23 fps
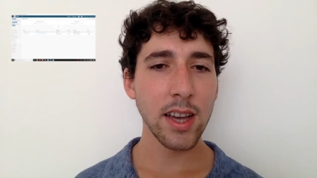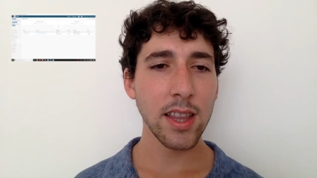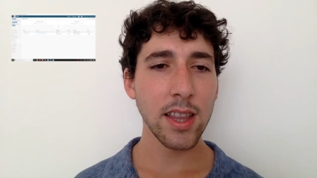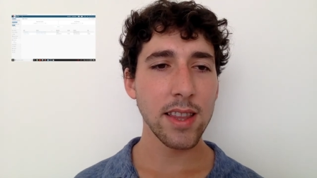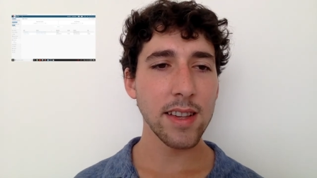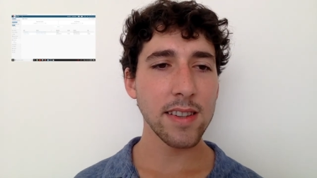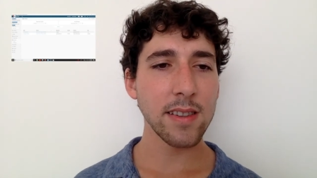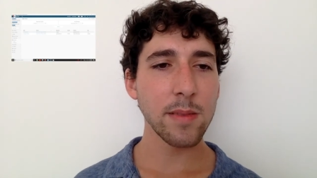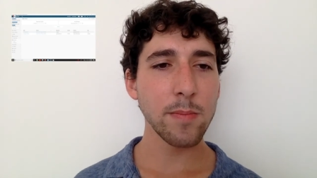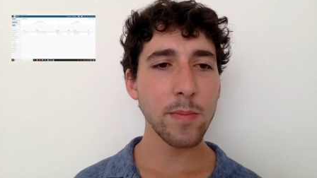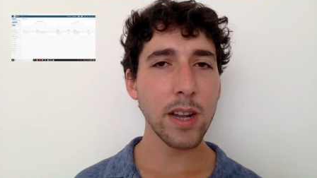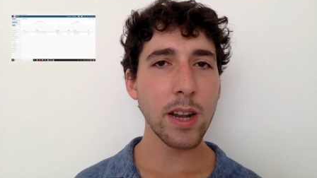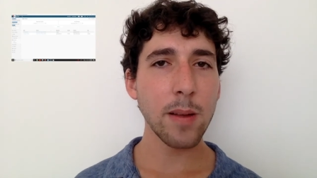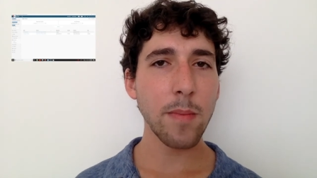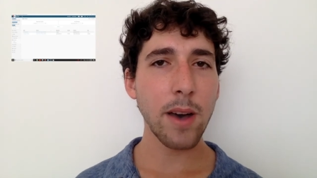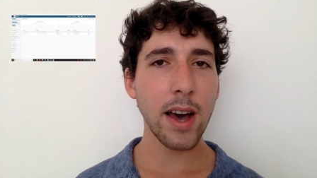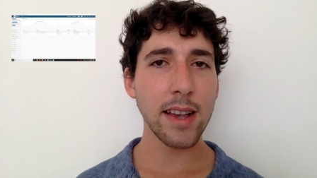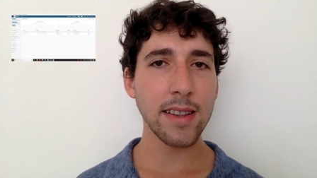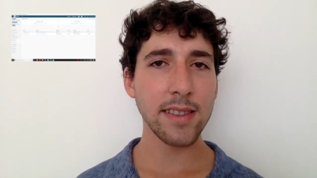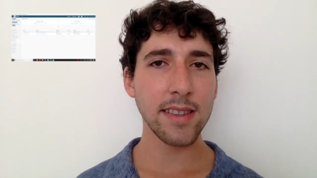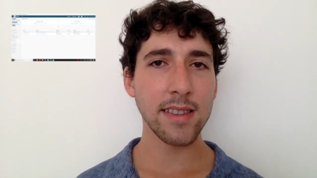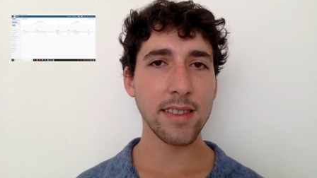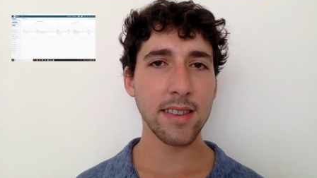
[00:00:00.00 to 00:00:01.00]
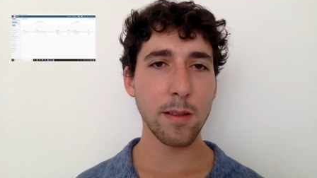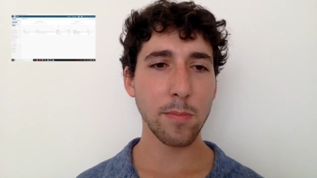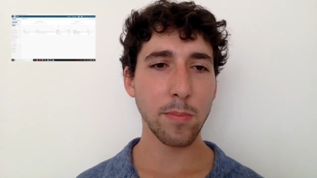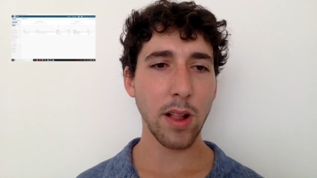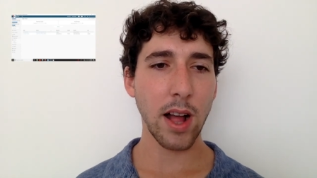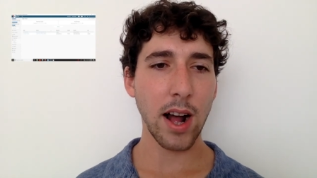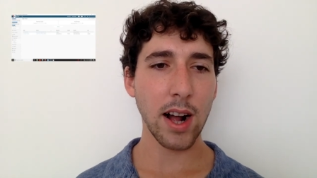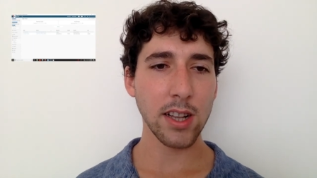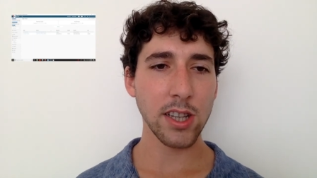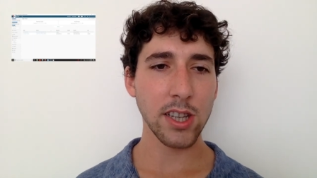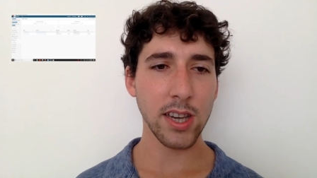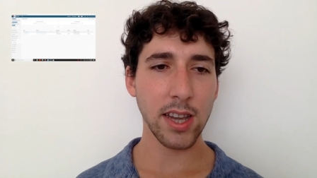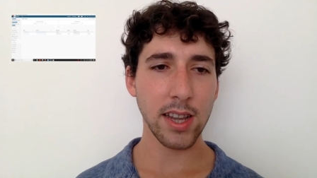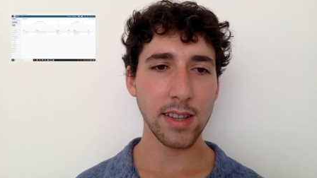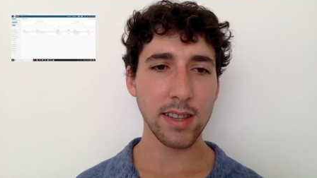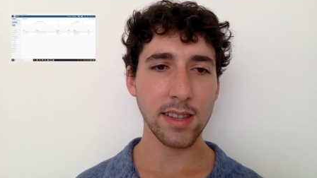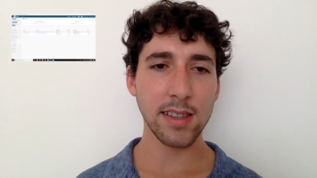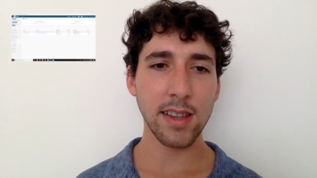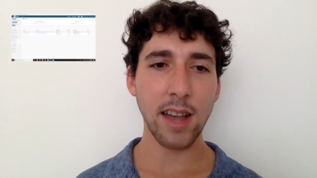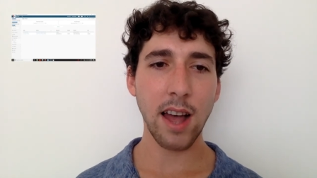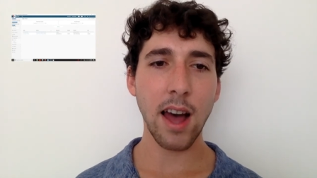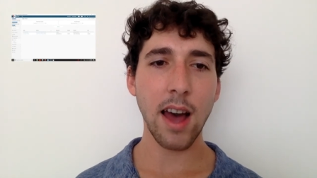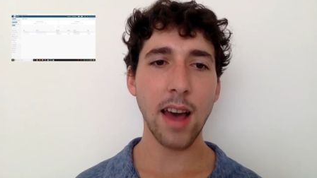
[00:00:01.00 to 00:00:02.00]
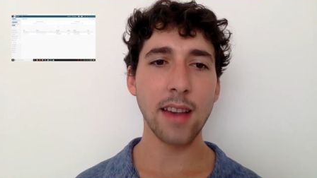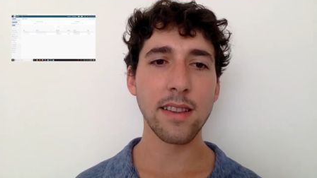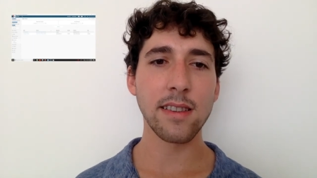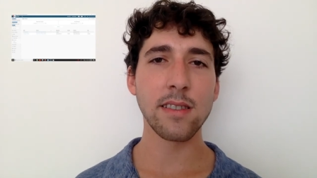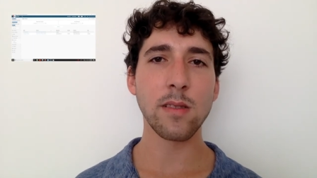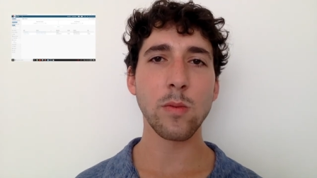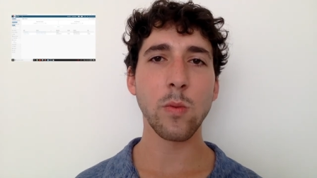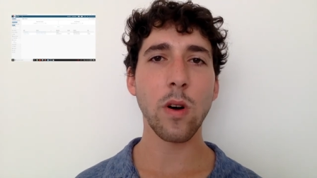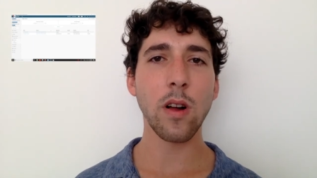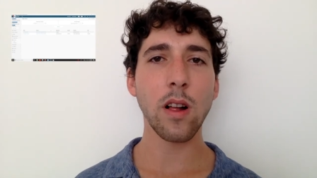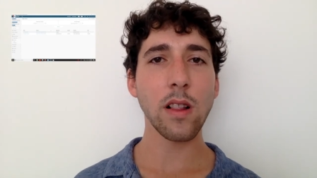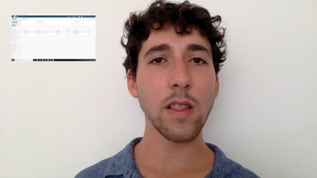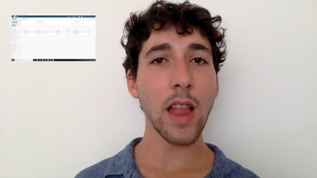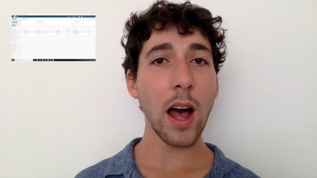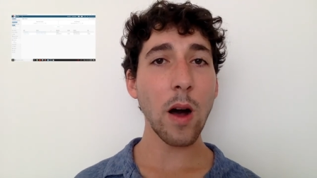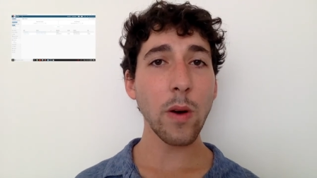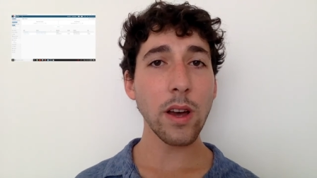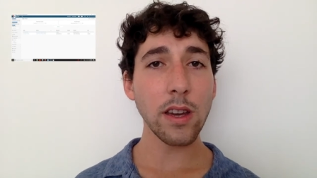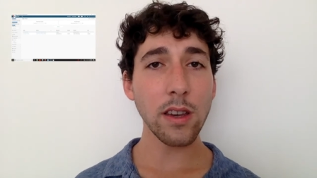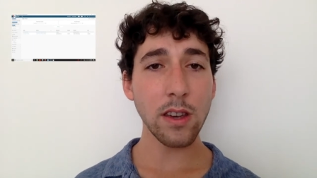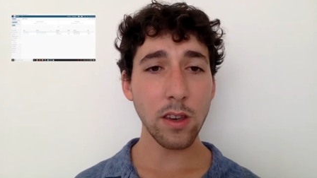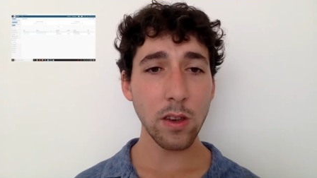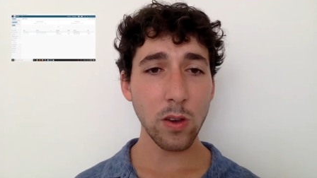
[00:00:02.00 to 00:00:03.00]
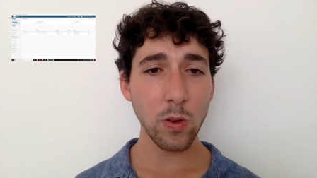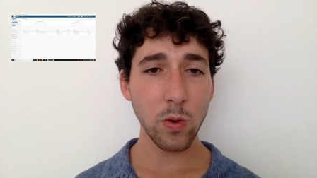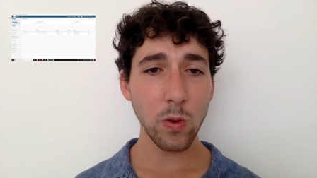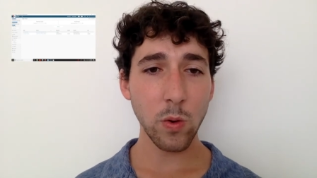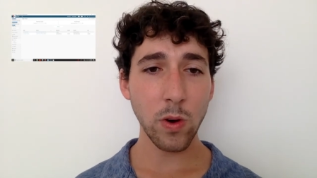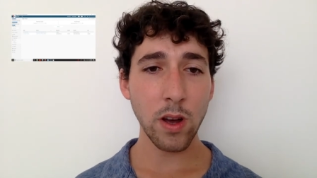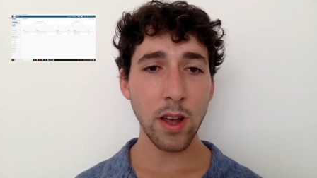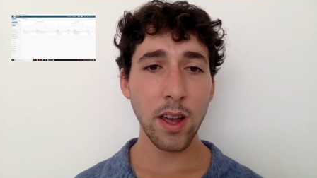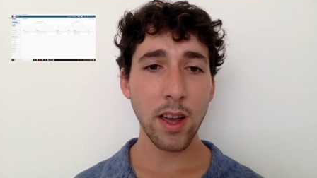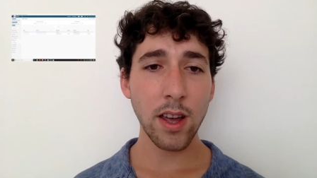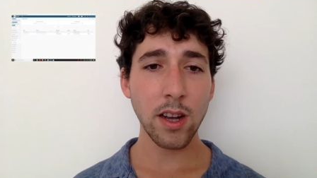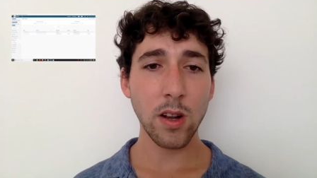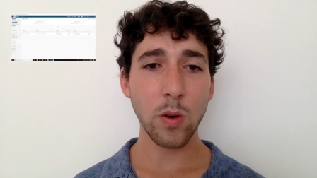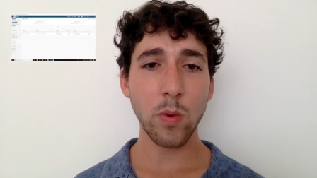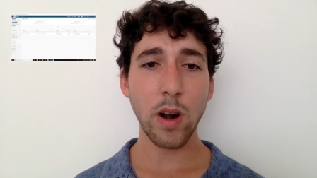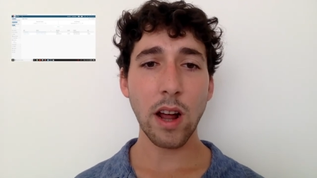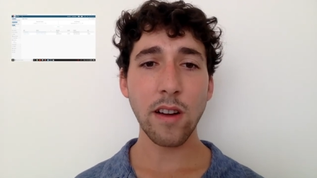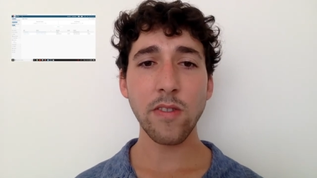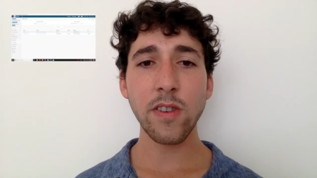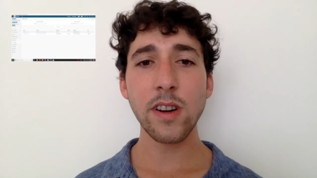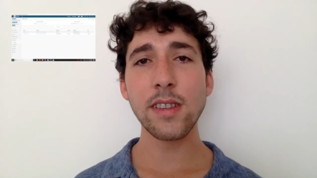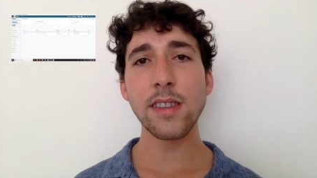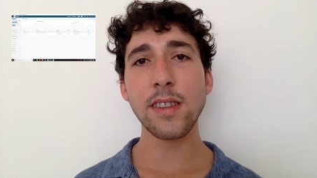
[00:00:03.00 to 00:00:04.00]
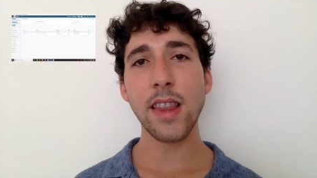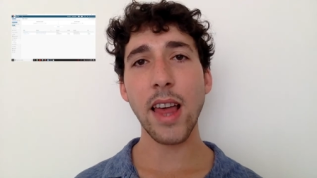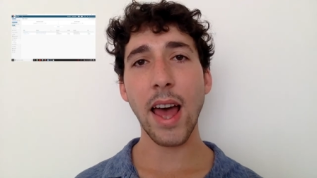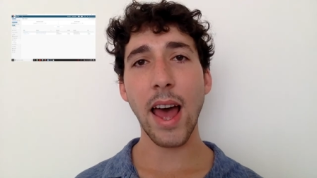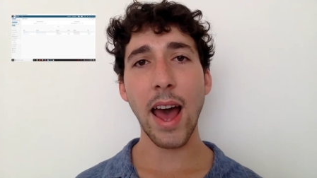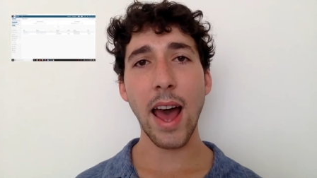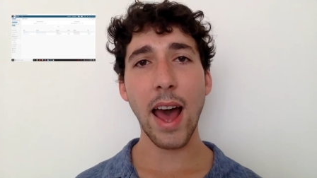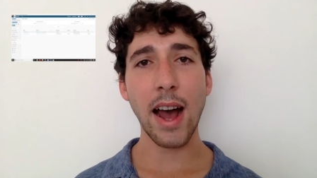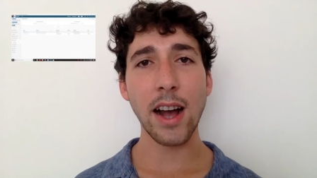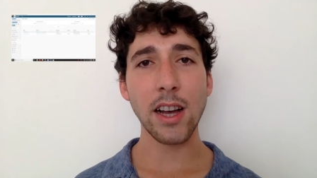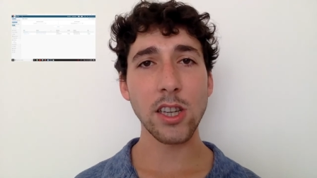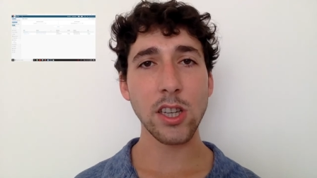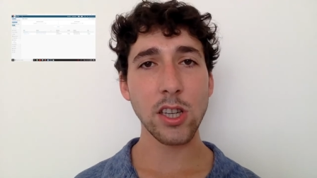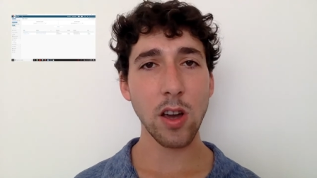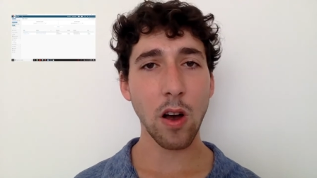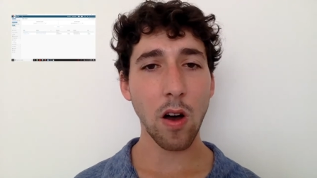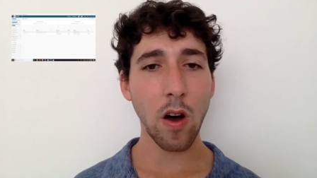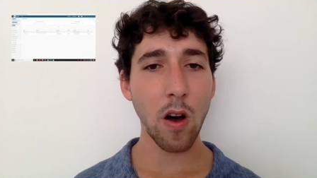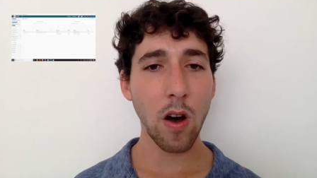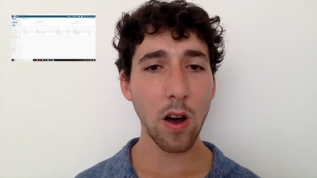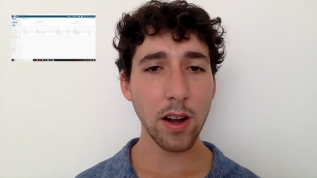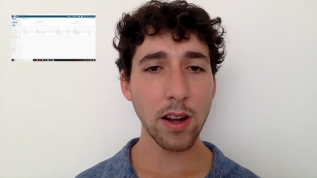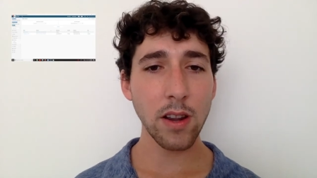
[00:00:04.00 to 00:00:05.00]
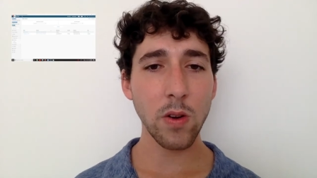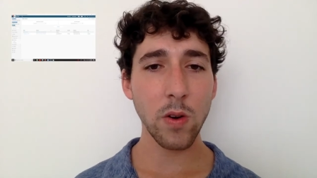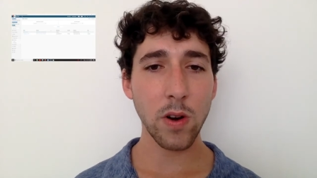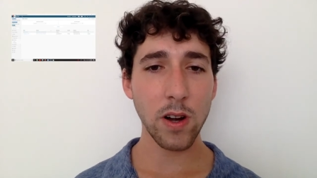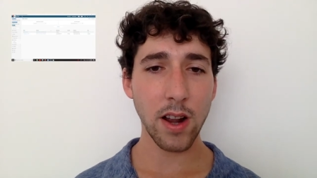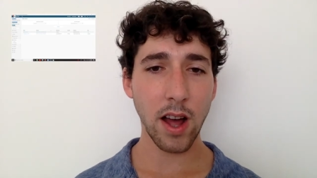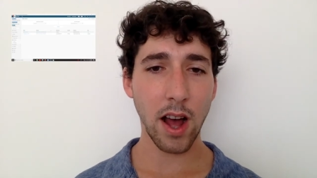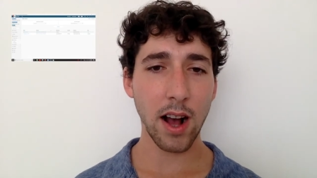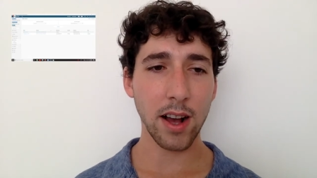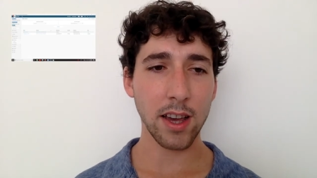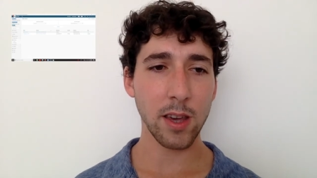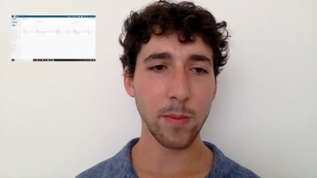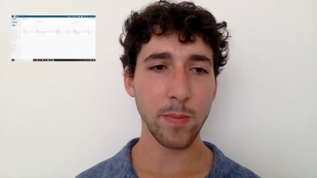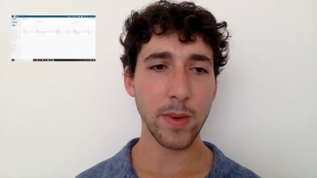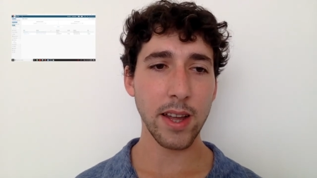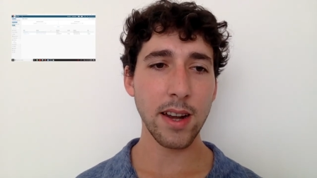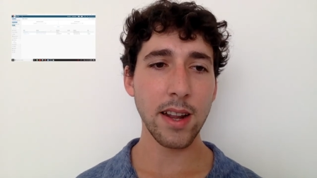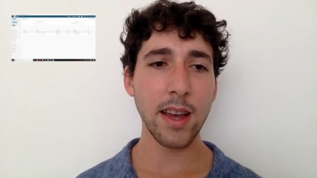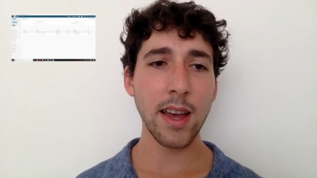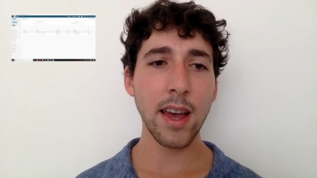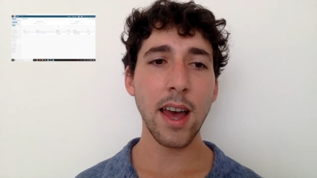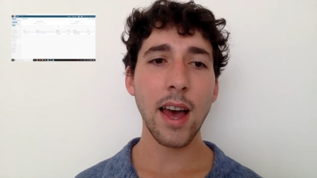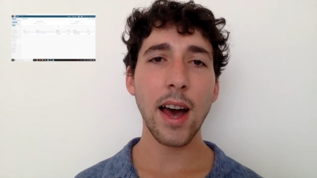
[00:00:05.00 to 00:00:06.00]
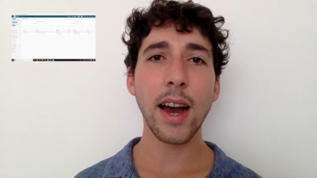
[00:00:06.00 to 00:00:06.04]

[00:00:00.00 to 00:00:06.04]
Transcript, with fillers: This minimizes the blockchain size while allowing you to reference the hash on your document